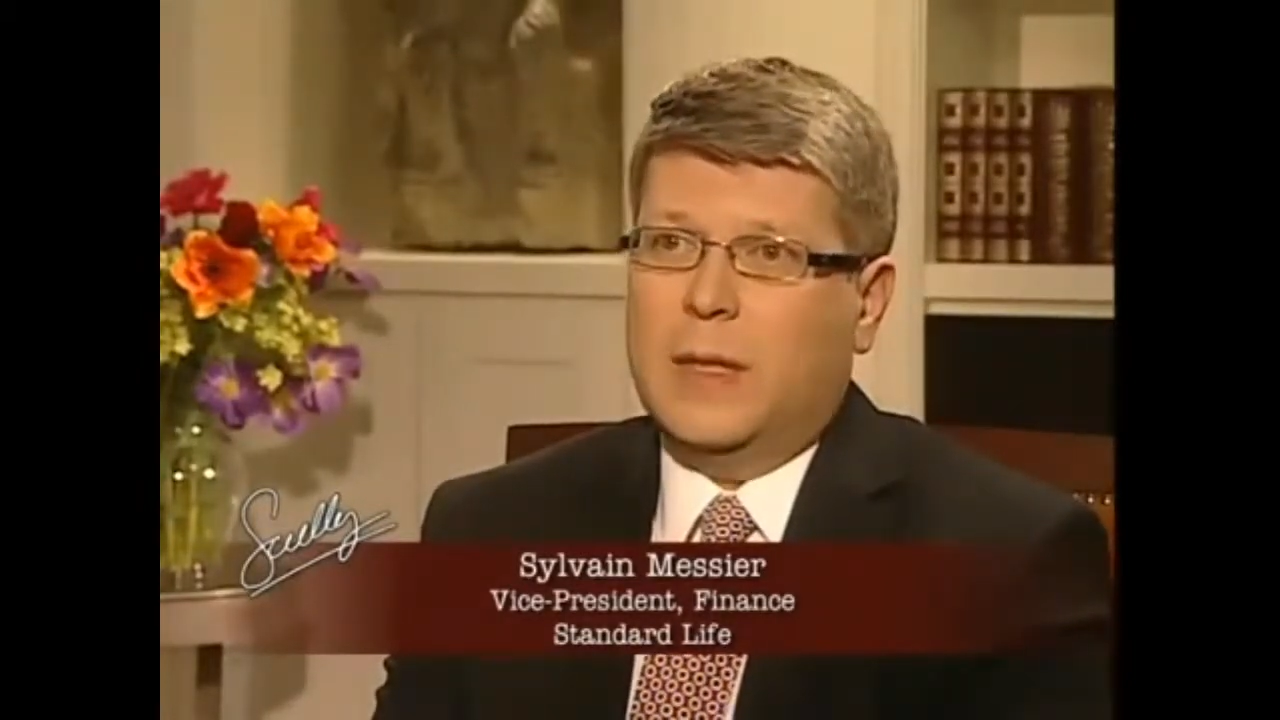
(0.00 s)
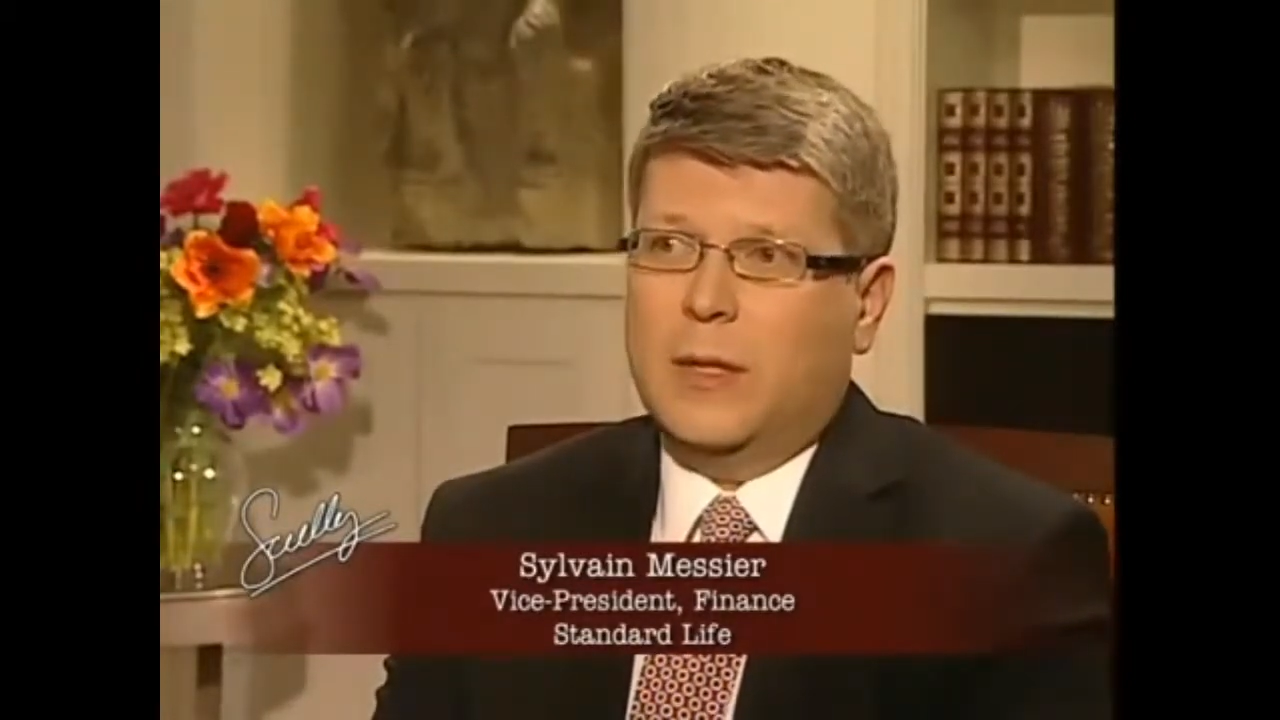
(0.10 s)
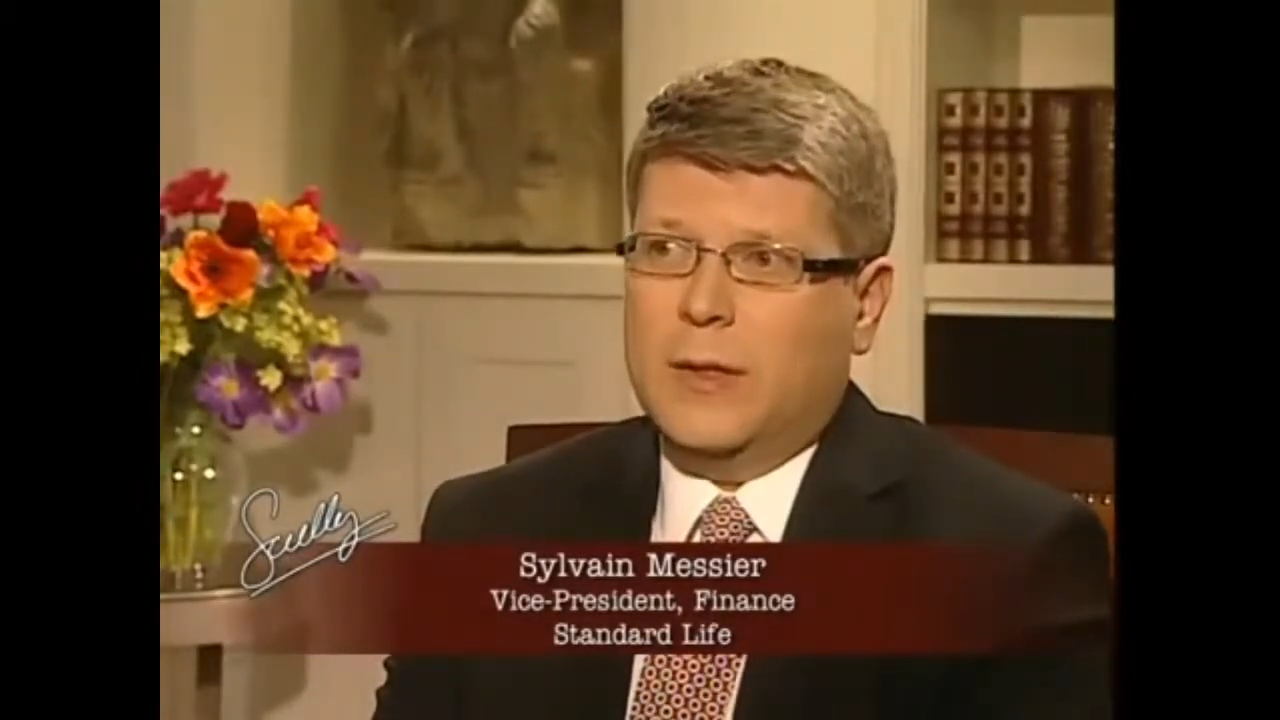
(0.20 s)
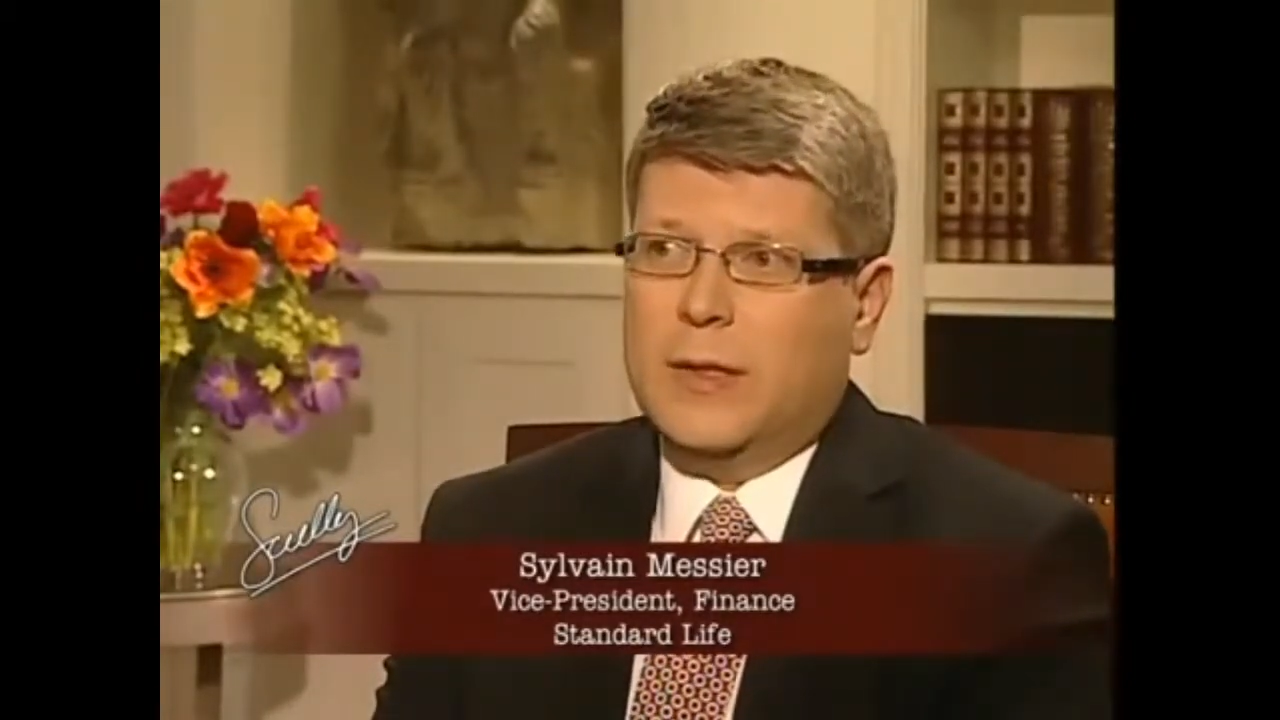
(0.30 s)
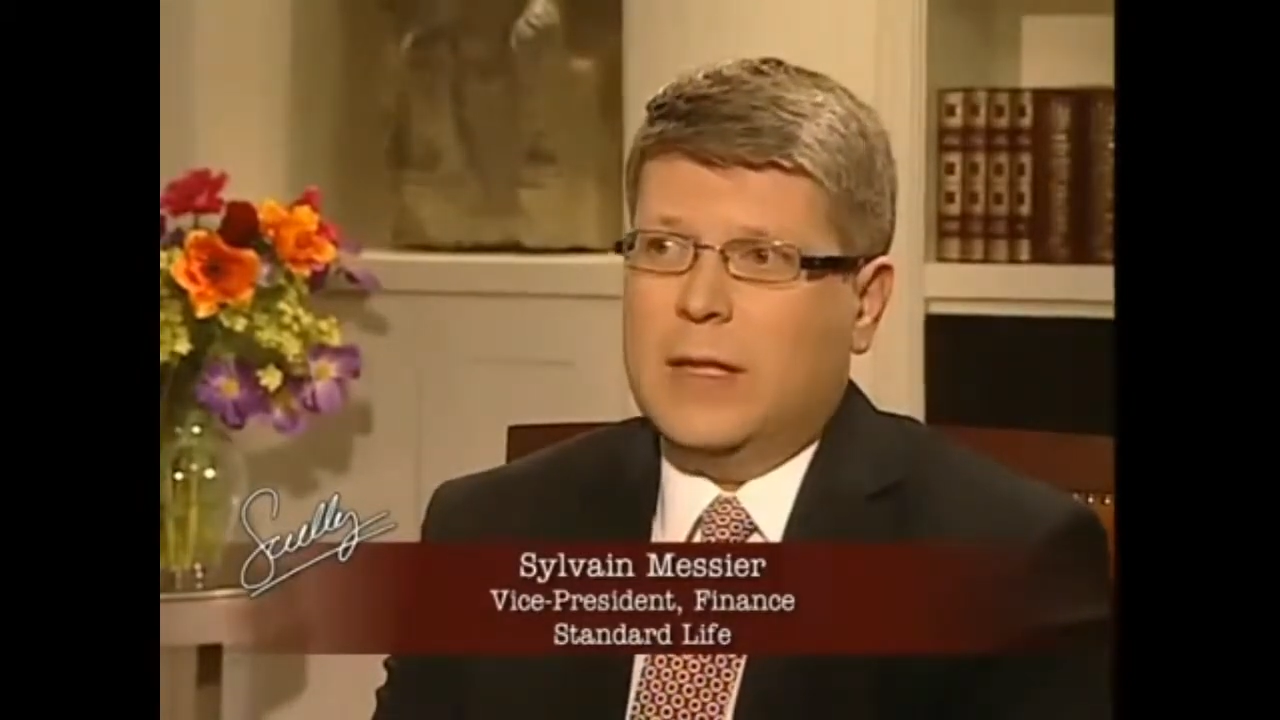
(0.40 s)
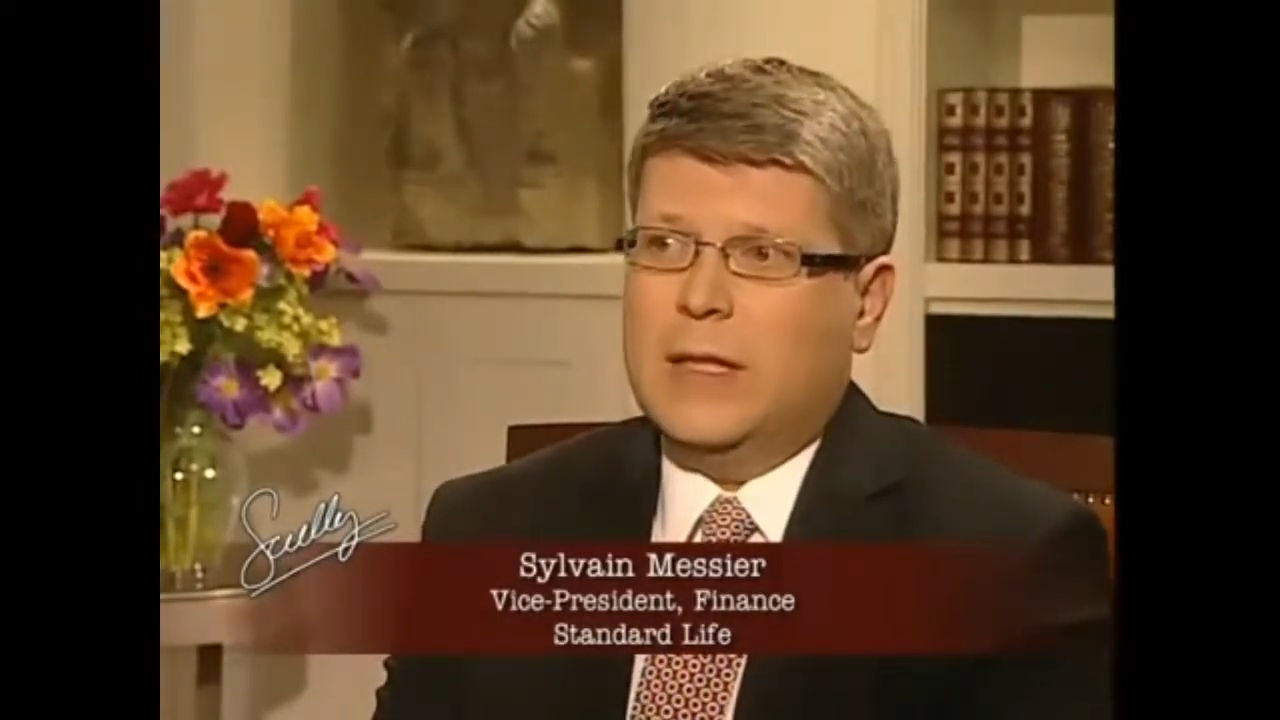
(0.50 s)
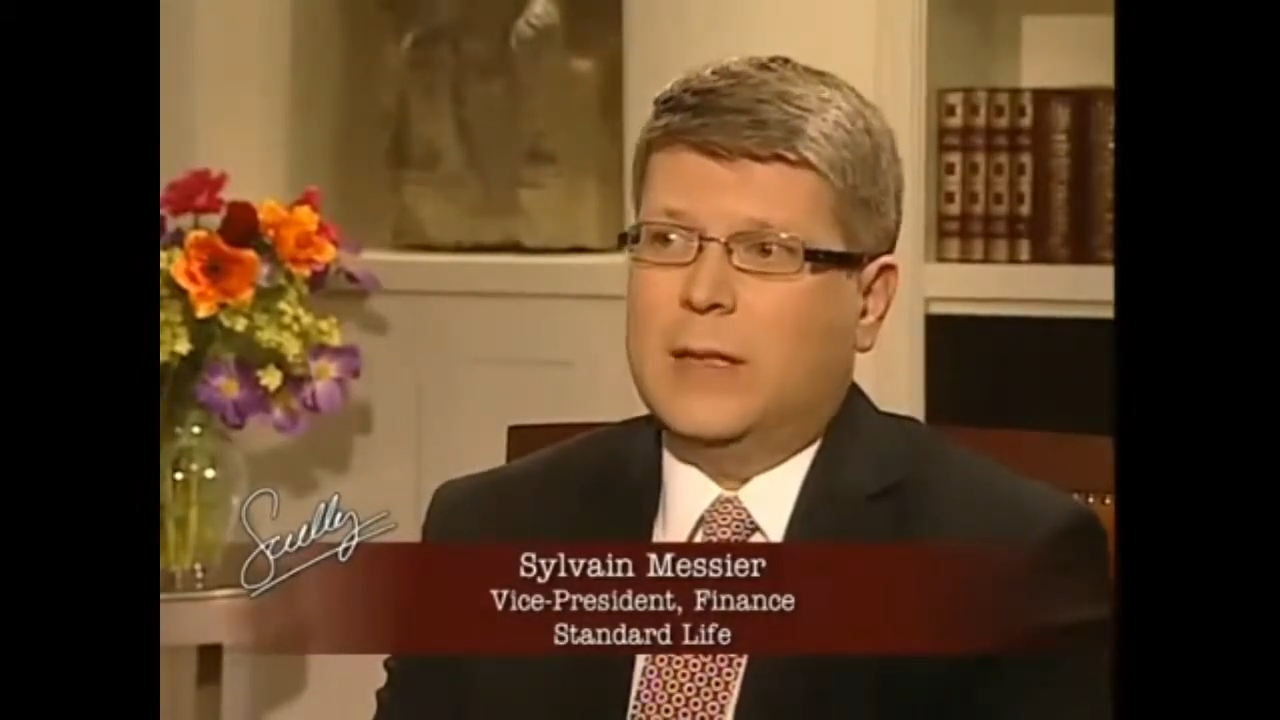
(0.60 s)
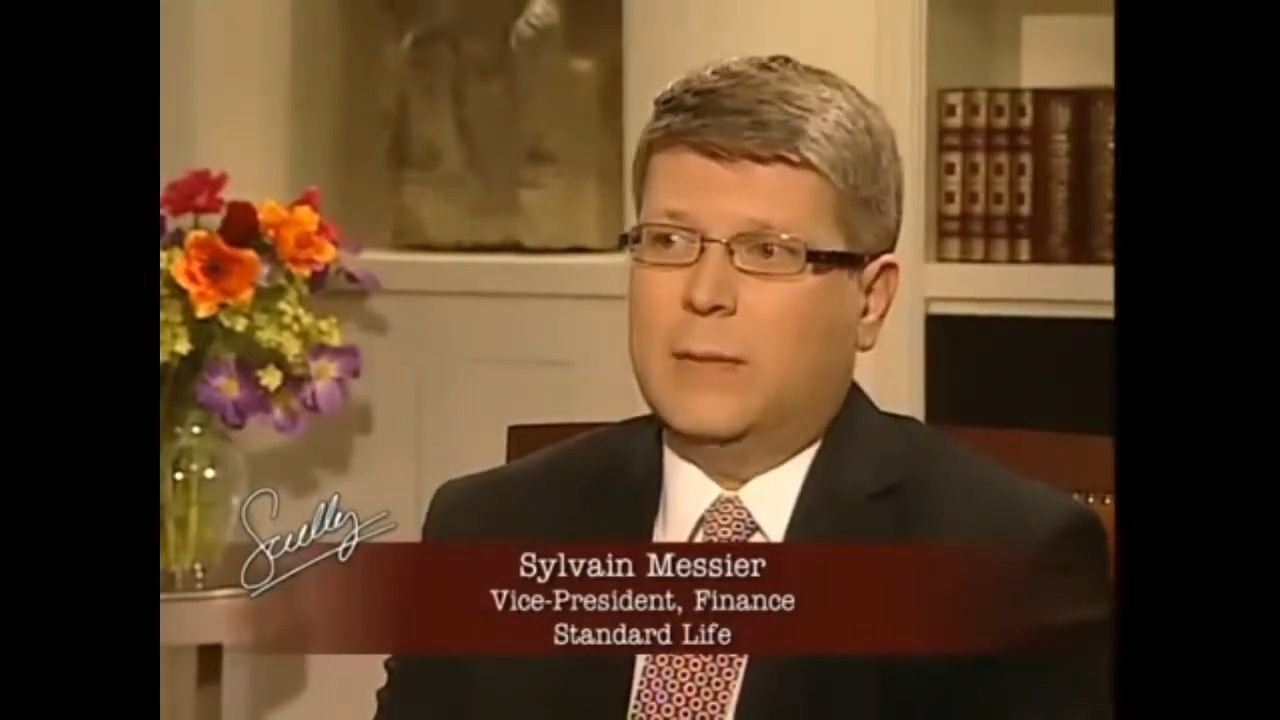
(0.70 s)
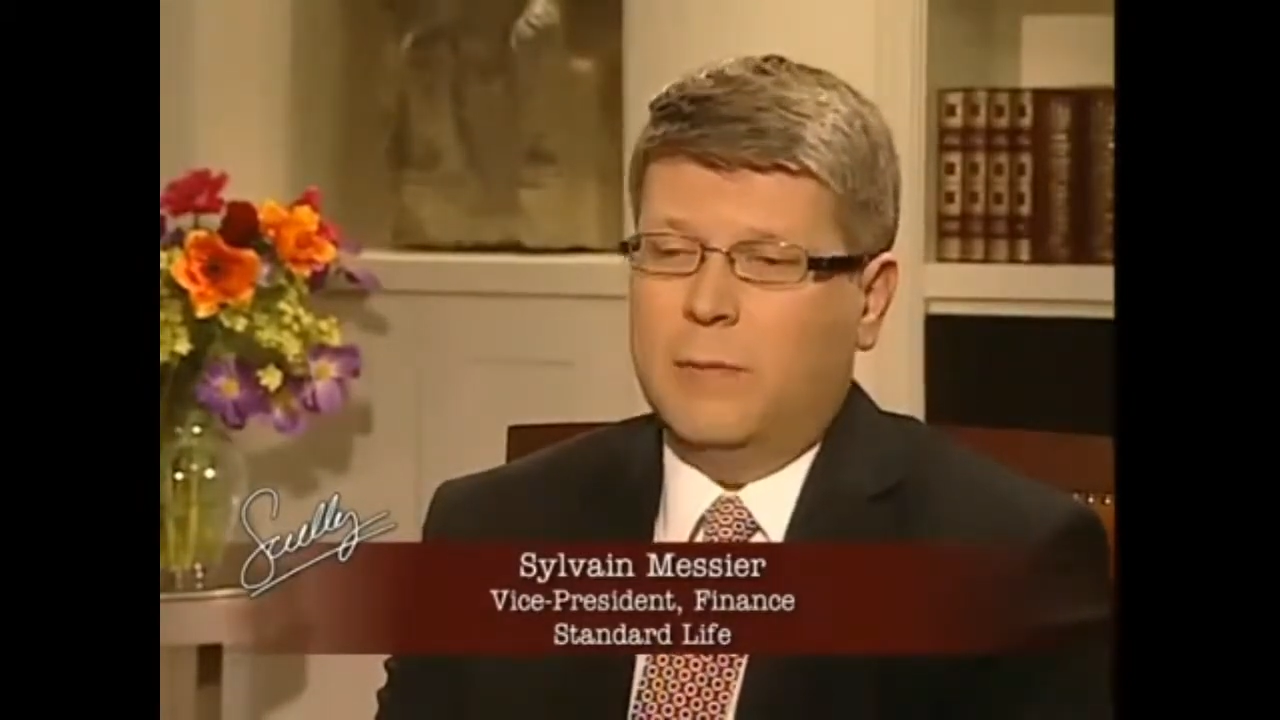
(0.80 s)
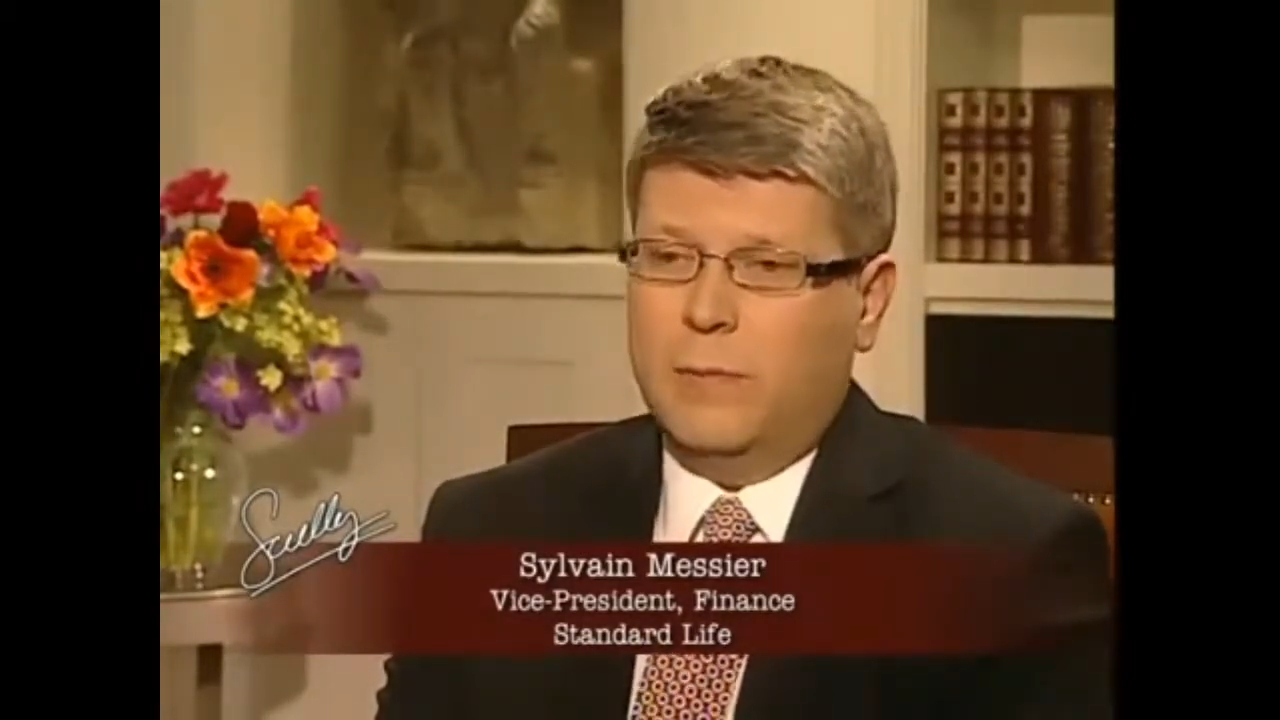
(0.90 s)
because
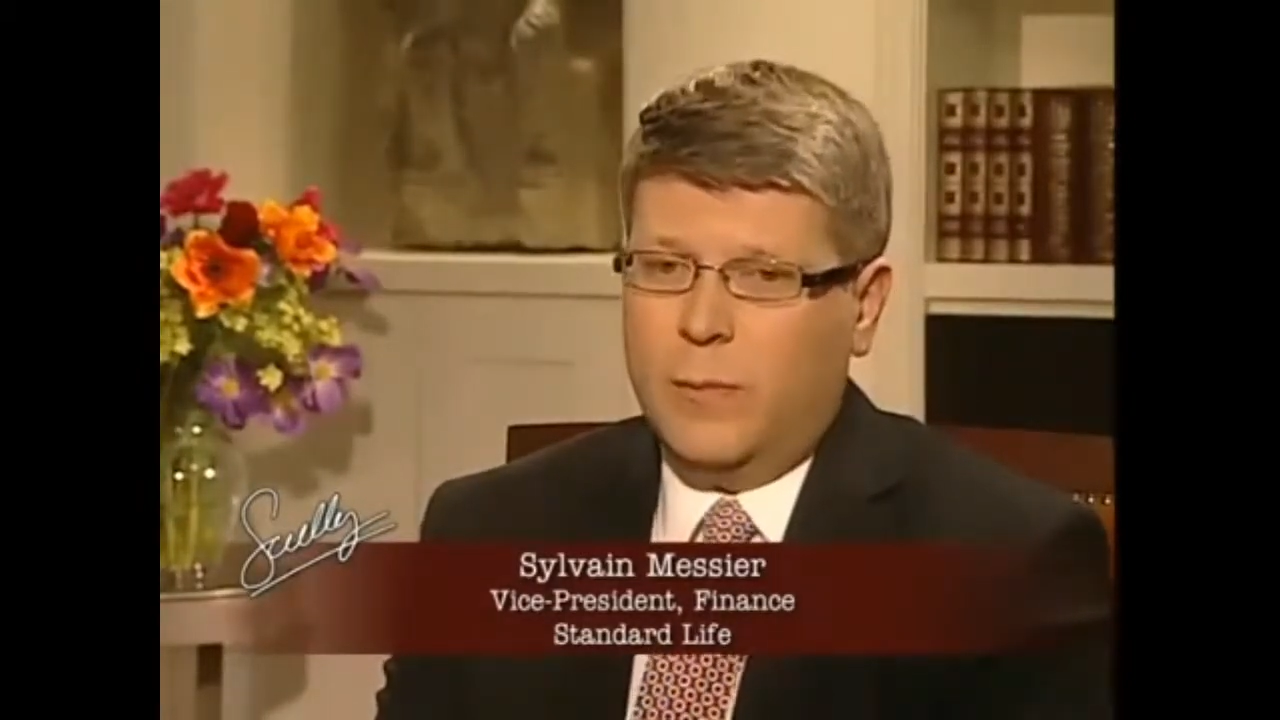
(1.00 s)
he's